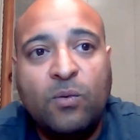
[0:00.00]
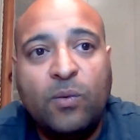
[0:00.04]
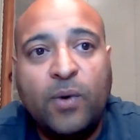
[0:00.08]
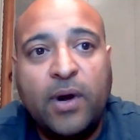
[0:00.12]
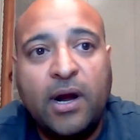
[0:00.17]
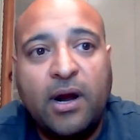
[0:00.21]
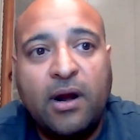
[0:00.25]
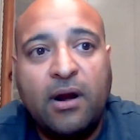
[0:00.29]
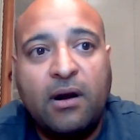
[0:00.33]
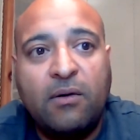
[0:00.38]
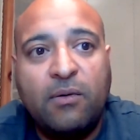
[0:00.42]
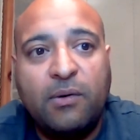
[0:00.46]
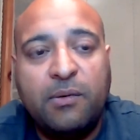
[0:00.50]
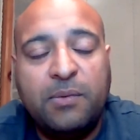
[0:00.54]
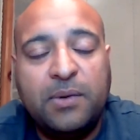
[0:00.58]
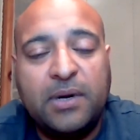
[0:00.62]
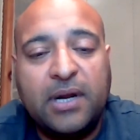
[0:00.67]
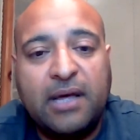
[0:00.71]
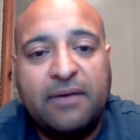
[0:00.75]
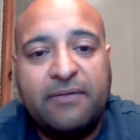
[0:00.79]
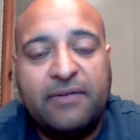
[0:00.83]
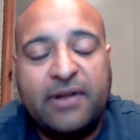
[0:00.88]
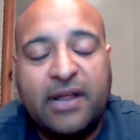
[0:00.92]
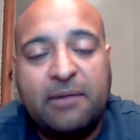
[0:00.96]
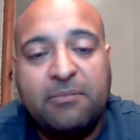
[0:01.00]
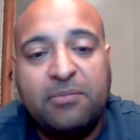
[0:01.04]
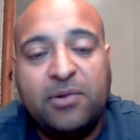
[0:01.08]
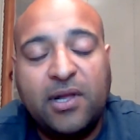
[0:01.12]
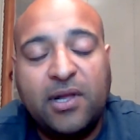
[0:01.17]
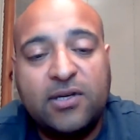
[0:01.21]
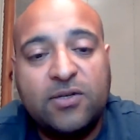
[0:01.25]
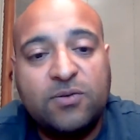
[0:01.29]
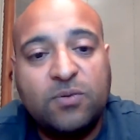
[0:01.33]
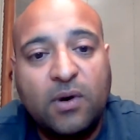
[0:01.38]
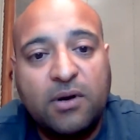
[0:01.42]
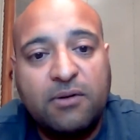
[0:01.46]
where we would have an
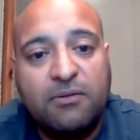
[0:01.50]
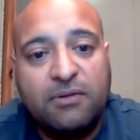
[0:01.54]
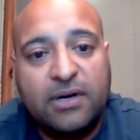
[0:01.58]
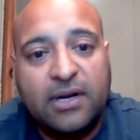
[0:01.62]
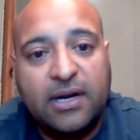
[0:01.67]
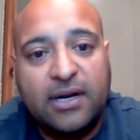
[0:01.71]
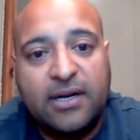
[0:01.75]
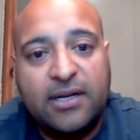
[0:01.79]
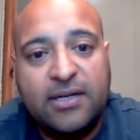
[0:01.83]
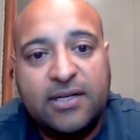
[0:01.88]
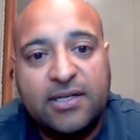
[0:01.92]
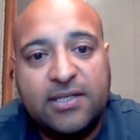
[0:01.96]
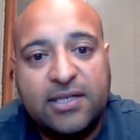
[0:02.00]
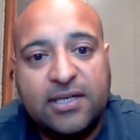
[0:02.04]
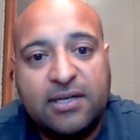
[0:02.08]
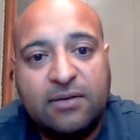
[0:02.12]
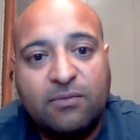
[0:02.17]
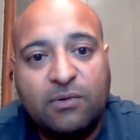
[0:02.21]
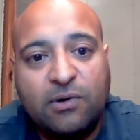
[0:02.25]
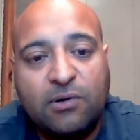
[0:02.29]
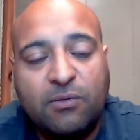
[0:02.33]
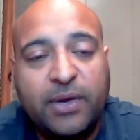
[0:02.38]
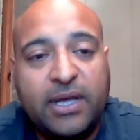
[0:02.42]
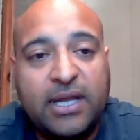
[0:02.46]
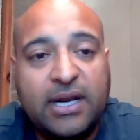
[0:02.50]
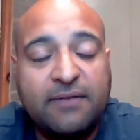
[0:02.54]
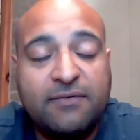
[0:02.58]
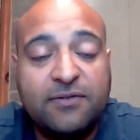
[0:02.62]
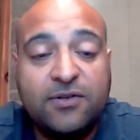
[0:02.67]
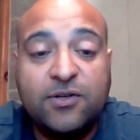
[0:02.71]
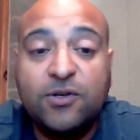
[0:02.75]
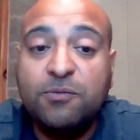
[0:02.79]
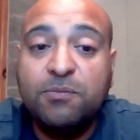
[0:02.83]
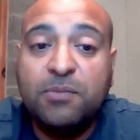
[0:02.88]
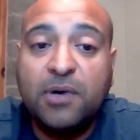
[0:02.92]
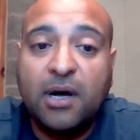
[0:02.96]
N+1 redundancy, where we can
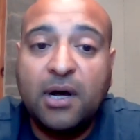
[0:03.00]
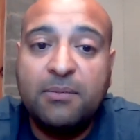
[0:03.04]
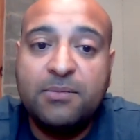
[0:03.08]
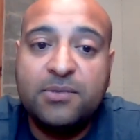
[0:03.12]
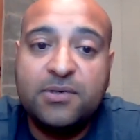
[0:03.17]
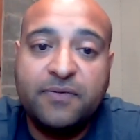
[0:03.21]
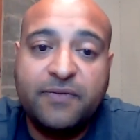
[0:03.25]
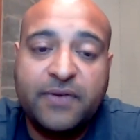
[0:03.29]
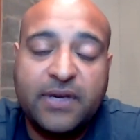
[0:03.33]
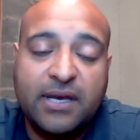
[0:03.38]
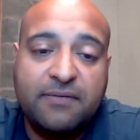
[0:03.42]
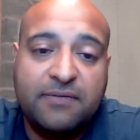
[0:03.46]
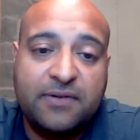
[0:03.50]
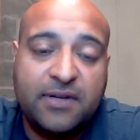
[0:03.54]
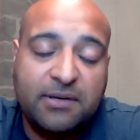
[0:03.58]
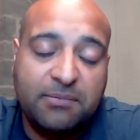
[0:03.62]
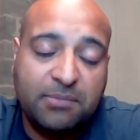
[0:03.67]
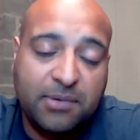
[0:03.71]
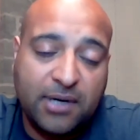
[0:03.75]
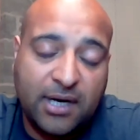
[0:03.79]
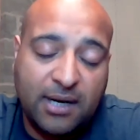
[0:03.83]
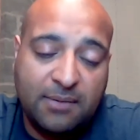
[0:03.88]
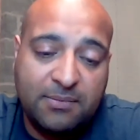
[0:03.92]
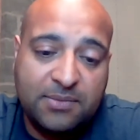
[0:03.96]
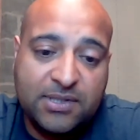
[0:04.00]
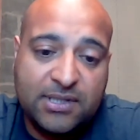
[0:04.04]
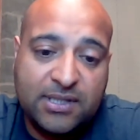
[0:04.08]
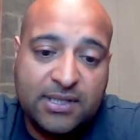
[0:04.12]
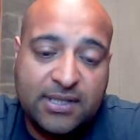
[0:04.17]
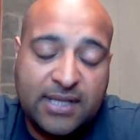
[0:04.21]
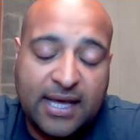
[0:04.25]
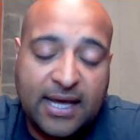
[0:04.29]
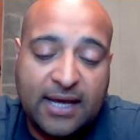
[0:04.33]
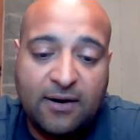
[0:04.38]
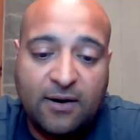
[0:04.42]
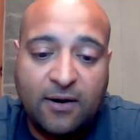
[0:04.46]
have two pumps, VFD
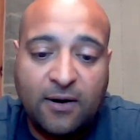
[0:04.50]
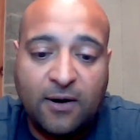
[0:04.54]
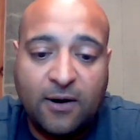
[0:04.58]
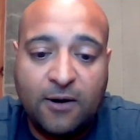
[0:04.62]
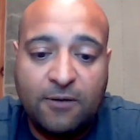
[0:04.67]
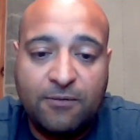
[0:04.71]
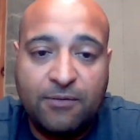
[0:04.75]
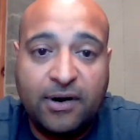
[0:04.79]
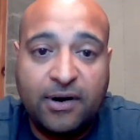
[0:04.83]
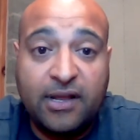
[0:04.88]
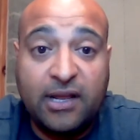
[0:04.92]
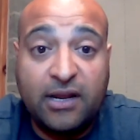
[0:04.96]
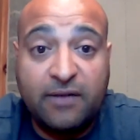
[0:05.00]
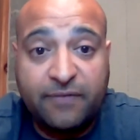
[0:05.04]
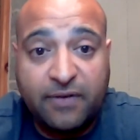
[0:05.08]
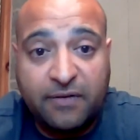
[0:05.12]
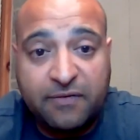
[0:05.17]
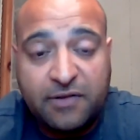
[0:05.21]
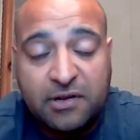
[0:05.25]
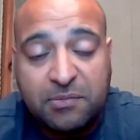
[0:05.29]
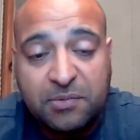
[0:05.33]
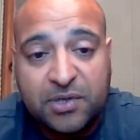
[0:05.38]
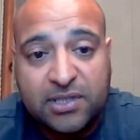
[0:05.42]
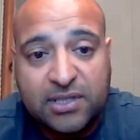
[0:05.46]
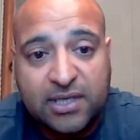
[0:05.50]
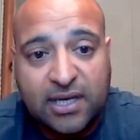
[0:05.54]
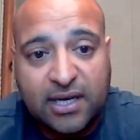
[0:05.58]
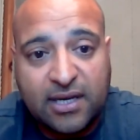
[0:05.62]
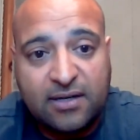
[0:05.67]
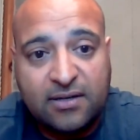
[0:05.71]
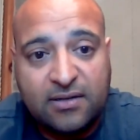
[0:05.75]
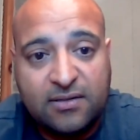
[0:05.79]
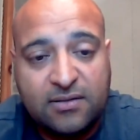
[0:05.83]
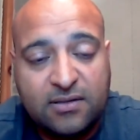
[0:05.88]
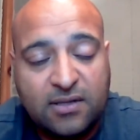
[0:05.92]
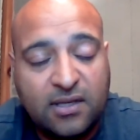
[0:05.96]
pumps, that are running at 50%.
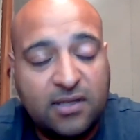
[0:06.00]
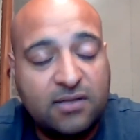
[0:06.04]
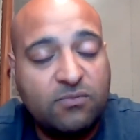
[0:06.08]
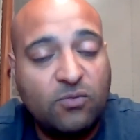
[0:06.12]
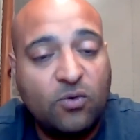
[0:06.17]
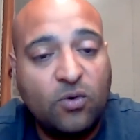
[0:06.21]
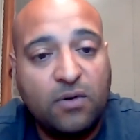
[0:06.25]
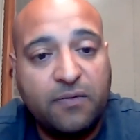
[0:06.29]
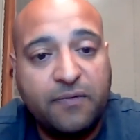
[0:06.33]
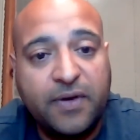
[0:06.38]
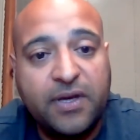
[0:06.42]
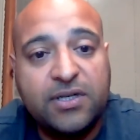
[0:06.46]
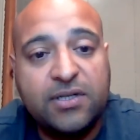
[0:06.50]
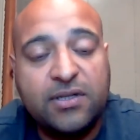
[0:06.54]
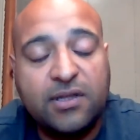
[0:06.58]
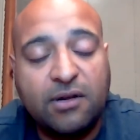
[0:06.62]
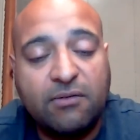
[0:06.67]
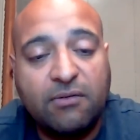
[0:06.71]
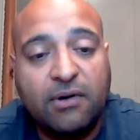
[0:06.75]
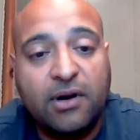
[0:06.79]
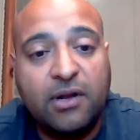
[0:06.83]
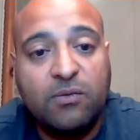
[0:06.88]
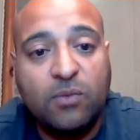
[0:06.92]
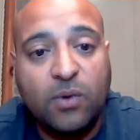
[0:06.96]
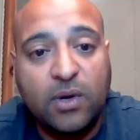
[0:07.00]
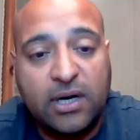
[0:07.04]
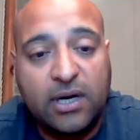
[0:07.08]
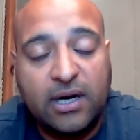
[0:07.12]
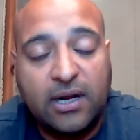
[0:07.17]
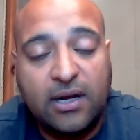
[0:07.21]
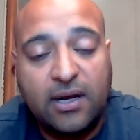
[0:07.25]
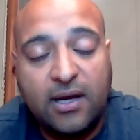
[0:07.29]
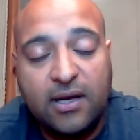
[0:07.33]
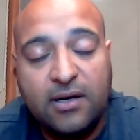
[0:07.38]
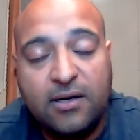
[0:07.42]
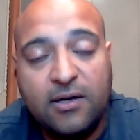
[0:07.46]
So that's more efficient than running one at
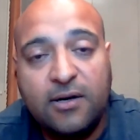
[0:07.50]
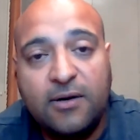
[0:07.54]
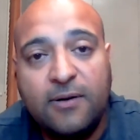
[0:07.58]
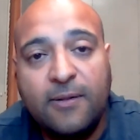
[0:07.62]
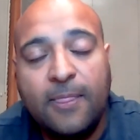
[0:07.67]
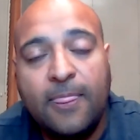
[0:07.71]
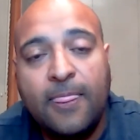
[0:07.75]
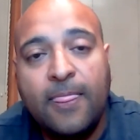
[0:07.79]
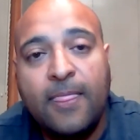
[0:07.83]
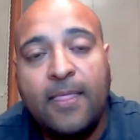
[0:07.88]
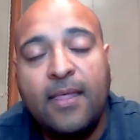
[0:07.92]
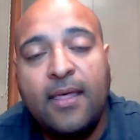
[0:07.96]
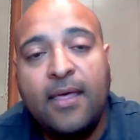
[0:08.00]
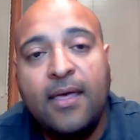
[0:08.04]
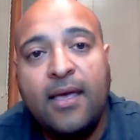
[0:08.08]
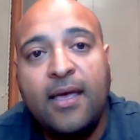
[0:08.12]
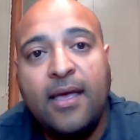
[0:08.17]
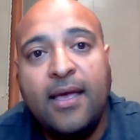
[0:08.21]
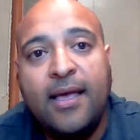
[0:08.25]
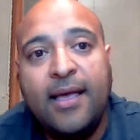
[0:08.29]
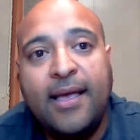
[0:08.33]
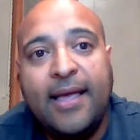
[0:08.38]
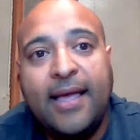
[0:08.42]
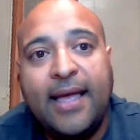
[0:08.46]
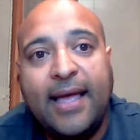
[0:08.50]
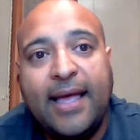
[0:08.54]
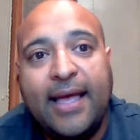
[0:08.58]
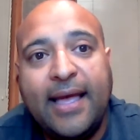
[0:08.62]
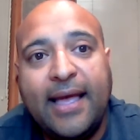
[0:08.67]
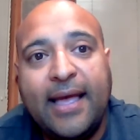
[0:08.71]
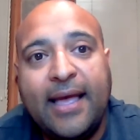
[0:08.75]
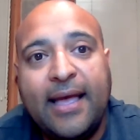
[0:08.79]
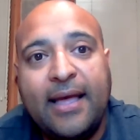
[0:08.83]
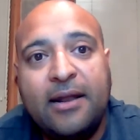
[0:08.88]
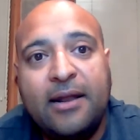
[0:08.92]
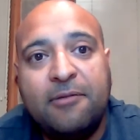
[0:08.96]
100.
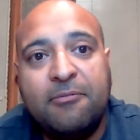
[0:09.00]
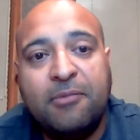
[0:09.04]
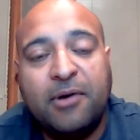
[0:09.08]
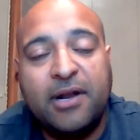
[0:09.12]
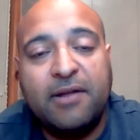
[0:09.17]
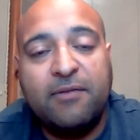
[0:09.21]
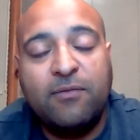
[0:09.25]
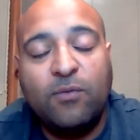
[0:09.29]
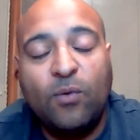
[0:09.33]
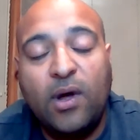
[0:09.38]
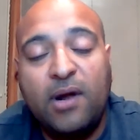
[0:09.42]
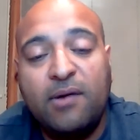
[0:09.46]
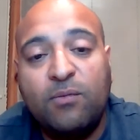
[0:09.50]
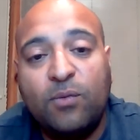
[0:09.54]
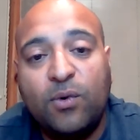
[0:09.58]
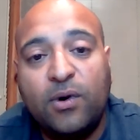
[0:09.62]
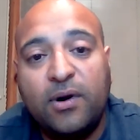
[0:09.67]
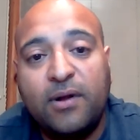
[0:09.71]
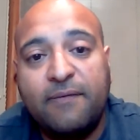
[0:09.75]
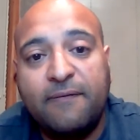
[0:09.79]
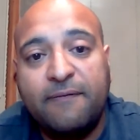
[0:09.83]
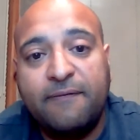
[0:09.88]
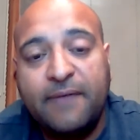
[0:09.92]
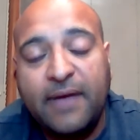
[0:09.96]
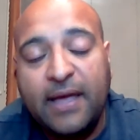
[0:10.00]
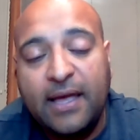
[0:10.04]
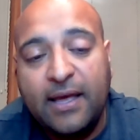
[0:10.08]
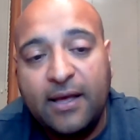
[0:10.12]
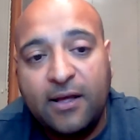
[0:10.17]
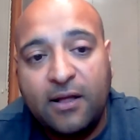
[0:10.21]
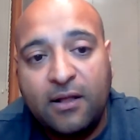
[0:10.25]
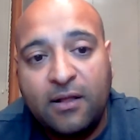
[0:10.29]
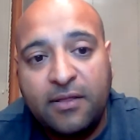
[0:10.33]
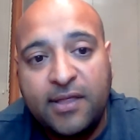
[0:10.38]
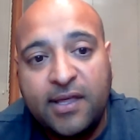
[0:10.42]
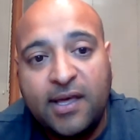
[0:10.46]
But if one were to
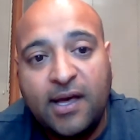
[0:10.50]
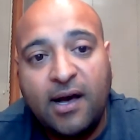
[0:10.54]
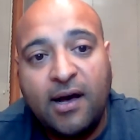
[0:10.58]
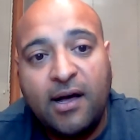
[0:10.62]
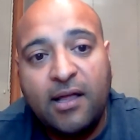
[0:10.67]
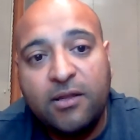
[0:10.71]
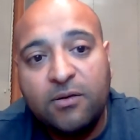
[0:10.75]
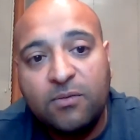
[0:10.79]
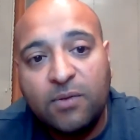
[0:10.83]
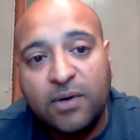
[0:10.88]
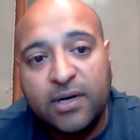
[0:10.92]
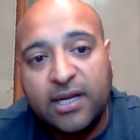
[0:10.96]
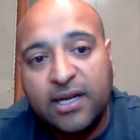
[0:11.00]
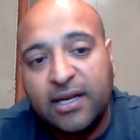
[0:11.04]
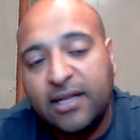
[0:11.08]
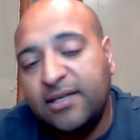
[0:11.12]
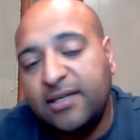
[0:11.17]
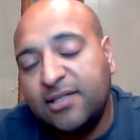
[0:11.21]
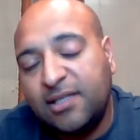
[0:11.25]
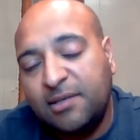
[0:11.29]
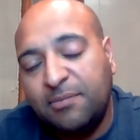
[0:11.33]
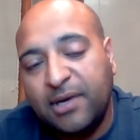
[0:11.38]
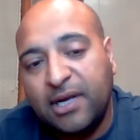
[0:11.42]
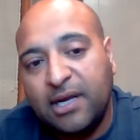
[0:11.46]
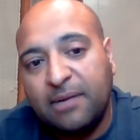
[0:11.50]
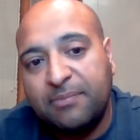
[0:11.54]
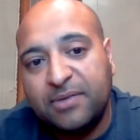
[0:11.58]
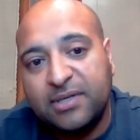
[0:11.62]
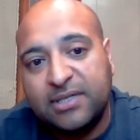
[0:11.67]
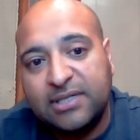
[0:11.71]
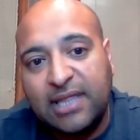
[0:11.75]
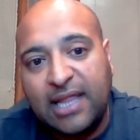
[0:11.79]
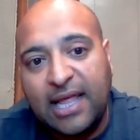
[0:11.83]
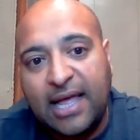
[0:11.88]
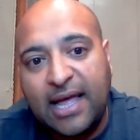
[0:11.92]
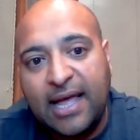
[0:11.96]
fail, the other one can easily pick up
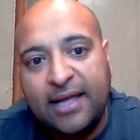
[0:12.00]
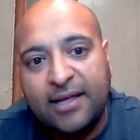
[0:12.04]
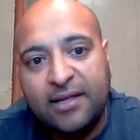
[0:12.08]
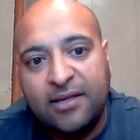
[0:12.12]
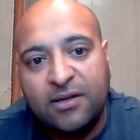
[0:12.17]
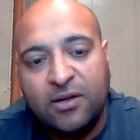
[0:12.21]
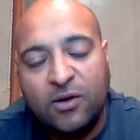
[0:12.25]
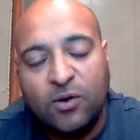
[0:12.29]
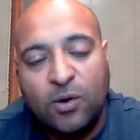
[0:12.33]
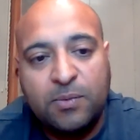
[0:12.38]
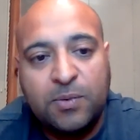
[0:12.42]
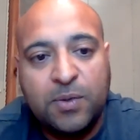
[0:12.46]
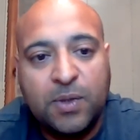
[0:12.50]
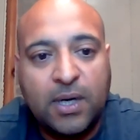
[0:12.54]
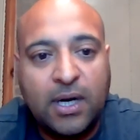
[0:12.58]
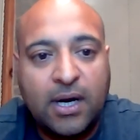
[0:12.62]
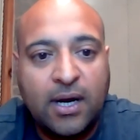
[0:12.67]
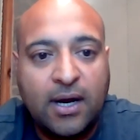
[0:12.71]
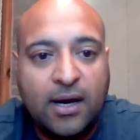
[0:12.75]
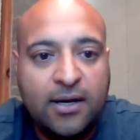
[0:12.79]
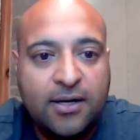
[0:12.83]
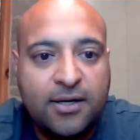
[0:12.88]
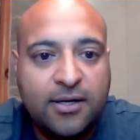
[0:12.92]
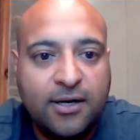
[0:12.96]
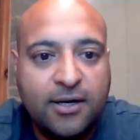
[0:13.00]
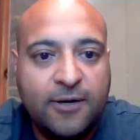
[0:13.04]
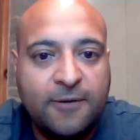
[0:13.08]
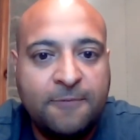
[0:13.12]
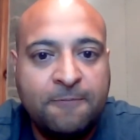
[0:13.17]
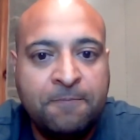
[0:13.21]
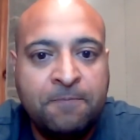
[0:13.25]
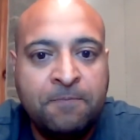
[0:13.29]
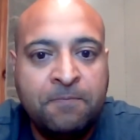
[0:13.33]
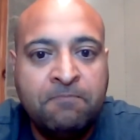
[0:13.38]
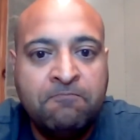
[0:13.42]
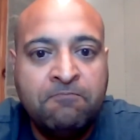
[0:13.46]
the slack, go up to 100
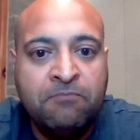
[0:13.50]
